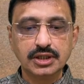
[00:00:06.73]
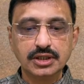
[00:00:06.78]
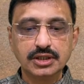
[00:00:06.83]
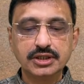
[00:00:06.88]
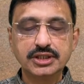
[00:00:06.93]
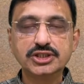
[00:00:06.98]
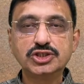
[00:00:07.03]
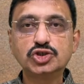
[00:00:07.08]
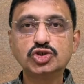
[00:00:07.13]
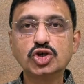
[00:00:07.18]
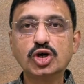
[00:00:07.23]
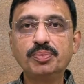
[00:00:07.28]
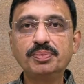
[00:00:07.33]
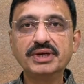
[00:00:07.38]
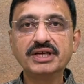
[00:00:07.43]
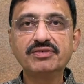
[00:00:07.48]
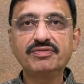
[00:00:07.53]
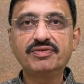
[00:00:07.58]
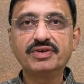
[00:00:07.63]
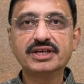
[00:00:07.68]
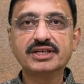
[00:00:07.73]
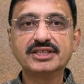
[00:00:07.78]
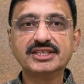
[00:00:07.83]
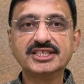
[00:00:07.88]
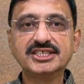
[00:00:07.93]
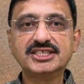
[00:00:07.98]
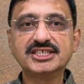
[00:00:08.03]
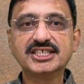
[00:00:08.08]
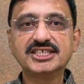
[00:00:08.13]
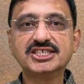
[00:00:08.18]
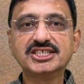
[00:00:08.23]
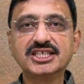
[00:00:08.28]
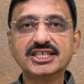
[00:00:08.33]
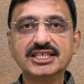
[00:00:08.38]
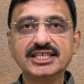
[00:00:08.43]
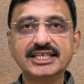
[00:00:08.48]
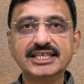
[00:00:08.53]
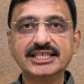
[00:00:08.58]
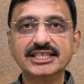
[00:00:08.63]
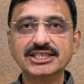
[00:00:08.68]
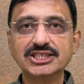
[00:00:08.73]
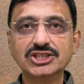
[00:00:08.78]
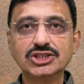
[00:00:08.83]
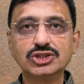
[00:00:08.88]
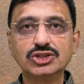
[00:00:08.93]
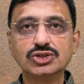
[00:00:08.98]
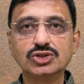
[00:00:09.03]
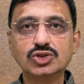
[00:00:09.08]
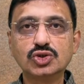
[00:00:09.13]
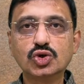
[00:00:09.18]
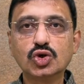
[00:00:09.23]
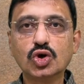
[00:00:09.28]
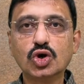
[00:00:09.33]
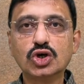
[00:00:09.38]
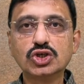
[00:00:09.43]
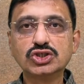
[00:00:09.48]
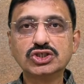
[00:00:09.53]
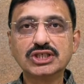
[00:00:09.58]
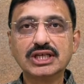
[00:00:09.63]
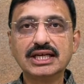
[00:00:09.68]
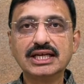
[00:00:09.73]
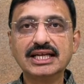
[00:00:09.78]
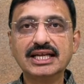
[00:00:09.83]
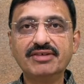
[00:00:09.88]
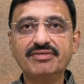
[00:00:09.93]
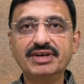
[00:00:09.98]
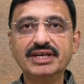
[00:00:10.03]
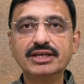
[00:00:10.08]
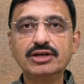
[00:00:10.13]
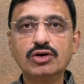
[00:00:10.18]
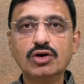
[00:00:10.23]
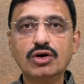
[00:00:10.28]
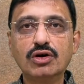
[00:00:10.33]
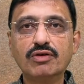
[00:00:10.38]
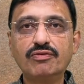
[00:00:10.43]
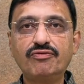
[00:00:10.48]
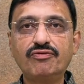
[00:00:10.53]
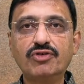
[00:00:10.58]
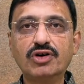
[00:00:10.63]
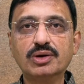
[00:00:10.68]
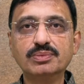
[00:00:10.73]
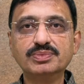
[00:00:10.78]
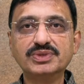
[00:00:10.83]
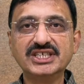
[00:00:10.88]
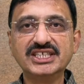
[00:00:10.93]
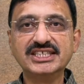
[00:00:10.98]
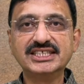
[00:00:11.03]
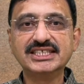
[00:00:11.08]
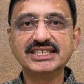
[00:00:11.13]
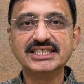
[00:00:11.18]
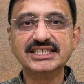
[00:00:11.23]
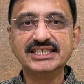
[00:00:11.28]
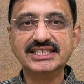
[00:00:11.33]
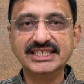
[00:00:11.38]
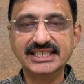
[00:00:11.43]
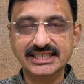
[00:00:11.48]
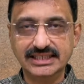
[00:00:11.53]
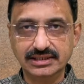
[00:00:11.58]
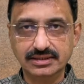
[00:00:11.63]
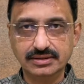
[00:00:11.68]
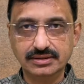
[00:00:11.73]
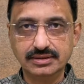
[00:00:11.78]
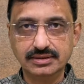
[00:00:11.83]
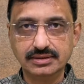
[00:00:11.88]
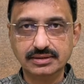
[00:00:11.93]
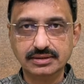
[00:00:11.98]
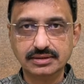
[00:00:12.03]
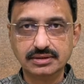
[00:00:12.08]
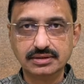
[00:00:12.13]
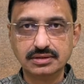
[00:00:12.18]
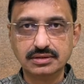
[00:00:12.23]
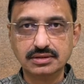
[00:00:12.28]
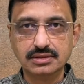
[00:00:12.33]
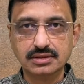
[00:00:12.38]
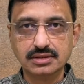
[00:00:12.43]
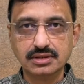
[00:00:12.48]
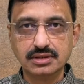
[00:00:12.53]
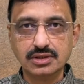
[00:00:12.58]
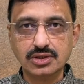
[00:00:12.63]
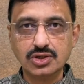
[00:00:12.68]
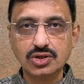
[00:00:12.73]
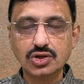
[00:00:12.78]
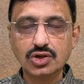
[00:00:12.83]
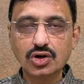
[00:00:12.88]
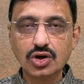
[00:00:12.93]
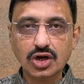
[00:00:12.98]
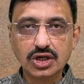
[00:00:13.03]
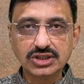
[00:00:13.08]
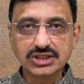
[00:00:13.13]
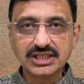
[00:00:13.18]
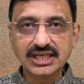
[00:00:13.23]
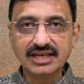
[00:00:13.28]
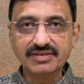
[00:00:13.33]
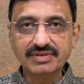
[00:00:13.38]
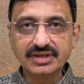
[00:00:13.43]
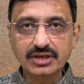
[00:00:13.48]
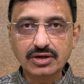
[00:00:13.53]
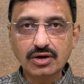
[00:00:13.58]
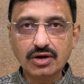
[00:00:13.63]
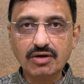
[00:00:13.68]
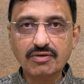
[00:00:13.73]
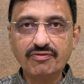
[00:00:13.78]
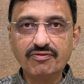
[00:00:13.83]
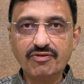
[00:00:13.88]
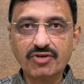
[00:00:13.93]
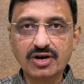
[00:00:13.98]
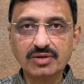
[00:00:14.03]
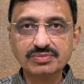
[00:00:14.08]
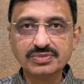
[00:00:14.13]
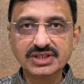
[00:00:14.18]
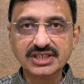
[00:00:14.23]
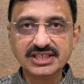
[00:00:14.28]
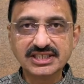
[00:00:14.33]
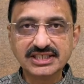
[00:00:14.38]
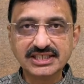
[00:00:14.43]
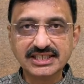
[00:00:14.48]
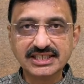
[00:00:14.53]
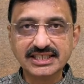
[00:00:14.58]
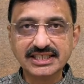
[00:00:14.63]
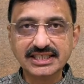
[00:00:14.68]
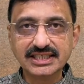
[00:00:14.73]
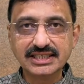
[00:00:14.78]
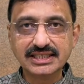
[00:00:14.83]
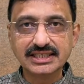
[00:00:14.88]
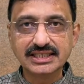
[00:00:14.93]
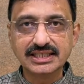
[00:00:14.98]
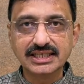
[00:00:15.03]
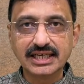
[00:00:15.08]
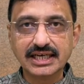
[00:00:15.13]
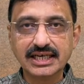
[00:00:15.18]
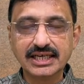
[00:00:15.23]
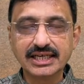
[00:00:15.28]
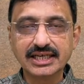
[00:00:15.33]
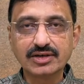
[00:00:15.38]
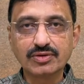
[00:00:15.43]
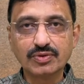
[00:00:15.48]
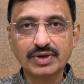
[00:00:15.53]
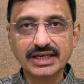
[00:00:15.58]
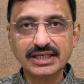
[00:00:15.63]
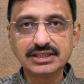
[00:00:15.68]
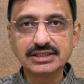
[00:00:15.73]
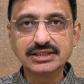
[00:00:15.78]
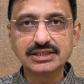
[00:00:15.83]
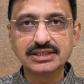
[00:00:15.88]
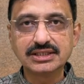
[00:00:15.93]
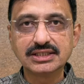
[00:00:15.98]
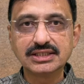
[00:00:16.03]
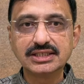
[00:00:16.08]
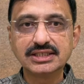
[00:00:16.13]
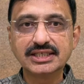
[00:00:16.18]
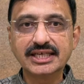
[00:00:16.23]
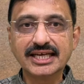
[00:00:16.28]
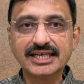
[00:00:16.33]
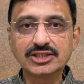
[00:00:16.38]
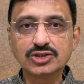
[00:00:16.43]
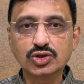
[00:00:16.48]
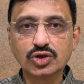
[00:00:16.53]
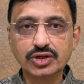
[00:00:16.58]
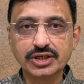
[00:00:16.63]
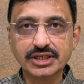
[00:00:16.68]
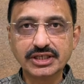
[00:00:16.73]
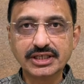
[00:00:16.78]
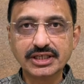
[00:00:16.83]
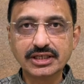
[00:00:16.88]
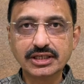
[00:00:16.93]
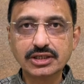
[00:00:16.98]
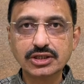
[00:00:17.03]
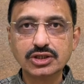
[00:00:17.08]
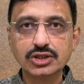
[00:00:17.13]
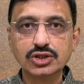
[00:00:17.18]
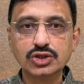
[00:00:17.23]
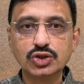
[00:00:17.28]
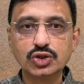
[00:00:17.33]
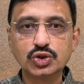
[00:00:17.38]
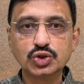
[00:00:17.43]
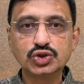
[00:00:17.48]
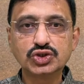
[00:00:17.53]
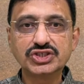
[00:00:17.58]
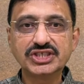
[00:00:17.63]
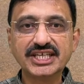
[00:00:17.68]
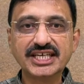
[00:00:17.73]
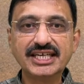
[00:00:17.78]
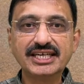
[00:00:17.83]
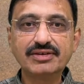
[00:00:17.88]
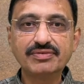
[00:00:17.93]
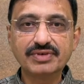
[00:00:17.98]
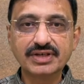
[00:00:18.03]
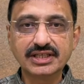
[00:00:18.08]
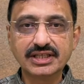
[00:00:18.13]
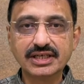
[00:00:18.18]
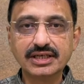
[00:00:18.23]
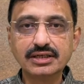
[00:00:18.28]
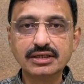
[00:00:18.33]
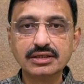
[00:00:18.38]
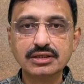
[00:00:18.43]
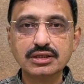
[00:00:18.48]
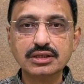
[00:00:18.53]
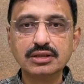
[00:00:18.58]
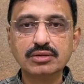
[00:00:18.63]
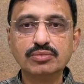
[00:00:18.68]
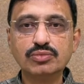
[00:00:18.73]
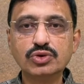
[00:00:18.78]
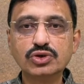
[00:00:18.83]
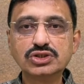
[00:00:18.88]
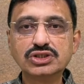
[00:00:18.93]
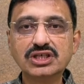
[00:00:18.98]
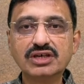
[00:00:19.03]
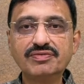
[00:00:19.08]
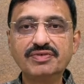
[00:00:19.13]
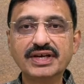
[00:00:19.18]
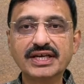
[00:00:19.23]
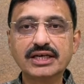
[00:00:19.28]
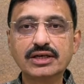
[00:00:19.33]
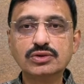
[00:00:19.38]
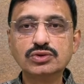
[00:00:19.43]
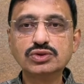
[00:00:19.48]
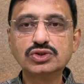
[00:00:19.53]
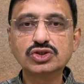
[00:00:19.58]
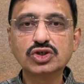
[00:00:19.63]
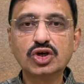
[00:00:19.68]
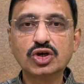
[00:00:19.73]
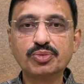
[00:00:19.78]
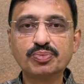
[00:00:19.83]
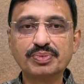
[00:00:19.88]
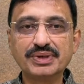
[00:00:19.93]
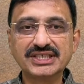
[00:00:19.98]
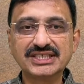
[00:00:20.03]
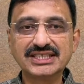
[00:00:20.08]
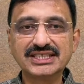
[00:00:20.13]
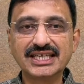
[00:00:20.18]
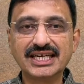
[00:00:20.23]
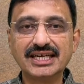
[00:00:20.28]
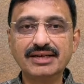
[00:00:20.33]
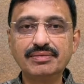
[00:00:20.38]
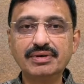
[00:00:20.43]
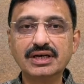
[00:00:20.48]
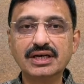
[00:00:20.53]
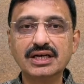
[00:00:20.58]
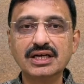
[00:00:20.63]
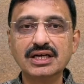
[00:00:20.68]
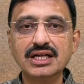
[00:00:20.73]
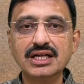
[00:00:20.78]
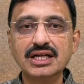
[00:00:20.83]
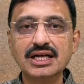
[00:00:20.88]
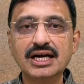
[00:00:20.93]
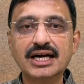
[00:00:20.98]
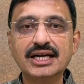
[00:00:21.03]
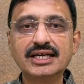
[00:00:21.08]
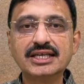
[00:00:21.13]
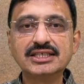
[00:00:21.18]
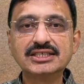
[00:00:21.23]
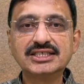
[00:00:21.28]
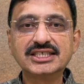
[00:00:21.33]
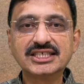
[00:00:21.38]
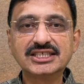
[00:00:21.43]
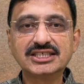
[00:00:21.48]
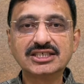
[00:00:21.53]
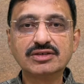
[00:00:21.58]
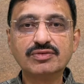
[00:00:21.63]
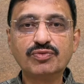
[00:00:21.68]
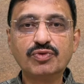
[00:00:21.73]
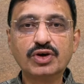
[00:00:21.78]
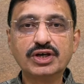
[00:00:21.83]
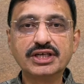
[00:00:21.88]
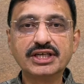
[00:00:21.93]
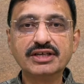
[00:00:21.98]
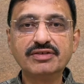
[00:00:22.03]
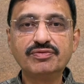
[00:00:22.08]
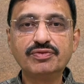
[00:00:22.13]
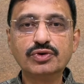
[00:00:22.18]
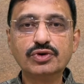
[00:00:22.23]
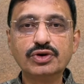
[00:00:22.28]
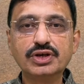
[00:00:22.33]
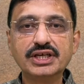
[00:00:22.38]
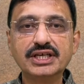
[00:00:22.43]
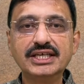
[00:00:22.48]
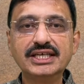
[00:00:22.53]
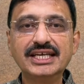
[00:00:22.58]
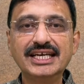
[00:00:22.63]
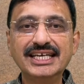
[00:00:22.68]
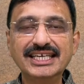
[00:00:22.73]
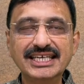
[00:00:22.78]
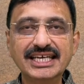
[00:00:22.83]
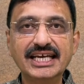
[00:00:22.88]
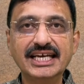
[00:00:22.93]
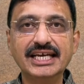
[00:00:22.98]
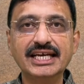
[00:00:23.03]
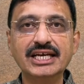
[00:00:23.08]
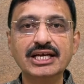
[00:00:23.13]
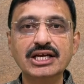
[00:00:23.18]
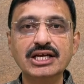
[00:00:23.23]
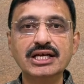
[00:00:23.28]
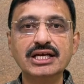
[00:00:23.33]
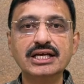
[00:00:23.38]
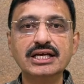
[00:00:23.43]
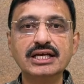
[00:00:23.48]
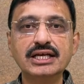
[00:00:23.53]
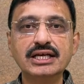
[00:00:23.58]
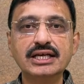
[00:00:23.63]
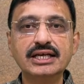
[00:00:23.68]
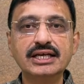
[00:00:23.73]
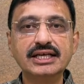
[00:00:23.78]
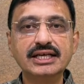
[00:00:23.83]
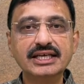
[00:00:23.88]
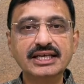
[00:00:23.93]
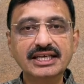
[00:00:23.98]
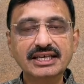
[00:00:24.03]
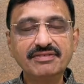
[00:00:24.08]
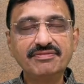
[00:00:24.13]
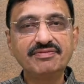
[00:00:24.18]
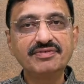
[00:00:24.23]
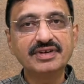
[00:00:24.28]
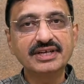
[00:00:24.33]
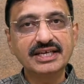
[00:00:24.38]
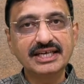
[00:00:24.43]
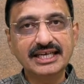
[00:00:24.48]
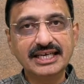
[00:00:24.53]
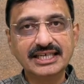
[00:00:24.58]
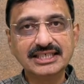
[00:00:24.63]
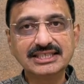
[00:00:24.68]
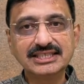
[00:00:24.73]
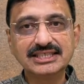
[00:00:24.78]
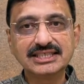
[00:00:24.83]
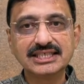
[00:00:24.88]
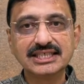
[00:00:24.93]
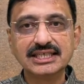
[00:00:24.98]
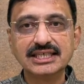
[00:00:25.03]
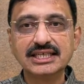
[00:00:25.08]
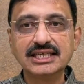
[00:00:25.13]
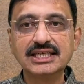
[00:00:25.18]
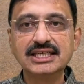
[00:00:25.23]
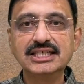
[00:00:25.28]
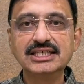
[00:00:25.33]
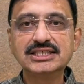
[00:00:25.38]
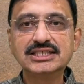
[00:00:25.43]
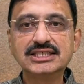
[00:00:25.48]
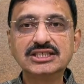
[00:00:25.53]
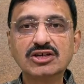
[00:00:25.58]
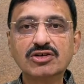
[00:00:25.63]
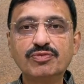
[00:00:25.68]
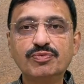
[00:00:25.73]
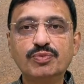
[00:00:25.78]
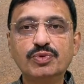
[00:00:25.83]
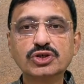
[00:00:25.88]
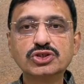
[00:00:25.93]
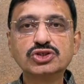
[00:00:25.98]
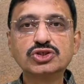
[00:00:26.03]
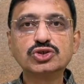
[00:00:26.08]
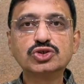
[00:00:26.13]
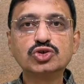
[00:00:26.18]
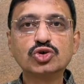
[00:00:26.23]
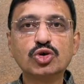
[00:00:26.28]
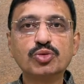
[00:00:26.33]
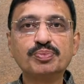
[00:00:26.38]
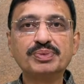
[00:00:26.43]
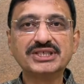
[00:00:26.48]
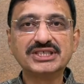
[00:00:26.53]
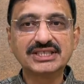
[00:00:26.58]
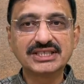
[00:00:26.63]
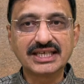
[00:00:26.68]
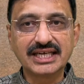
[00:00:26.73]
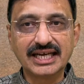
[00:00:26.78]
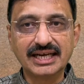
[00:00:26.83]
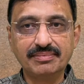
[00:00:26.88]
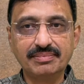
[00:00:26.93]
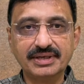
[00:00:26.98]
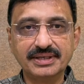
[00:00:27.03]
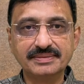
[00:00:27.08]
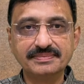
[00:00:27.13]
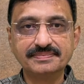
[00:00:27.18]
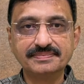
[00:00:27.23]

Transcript: The topic for this session is Clause 11 of Form 3CD. Clause 11 of Form 3CD requires tax auditor to state whether books of accounts are prescribed under Section 44 AA. If yes, list of books so prescribed.